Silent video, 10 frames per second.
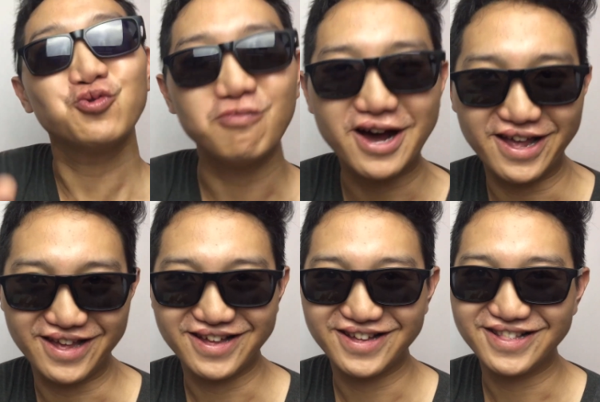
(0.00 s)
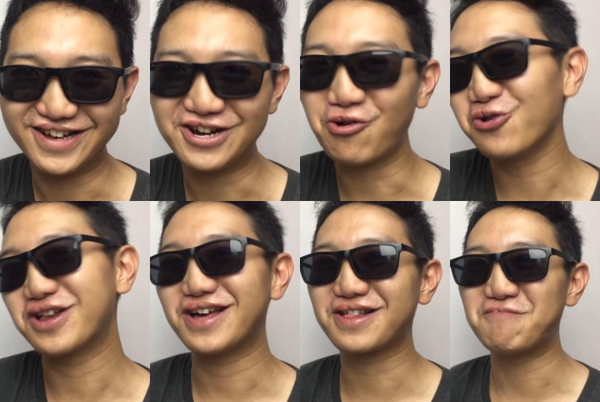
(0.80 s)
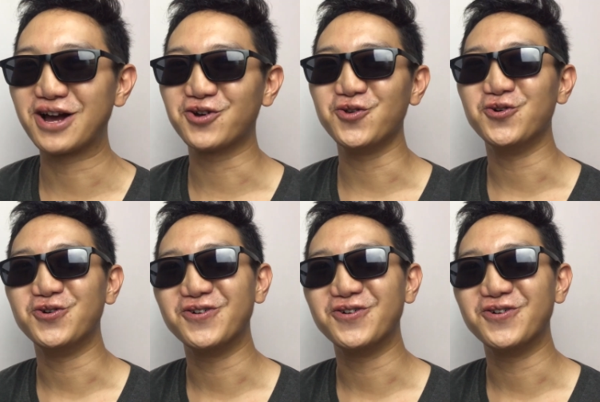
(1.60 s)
buy a gold class bungalow.